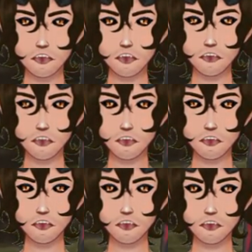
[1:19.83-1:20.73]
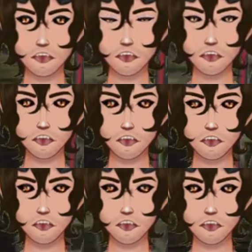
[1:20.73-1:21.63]

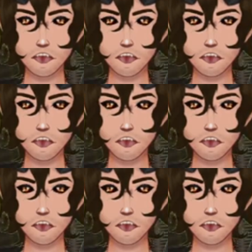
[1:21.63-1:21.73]
No one is speaking in this clip.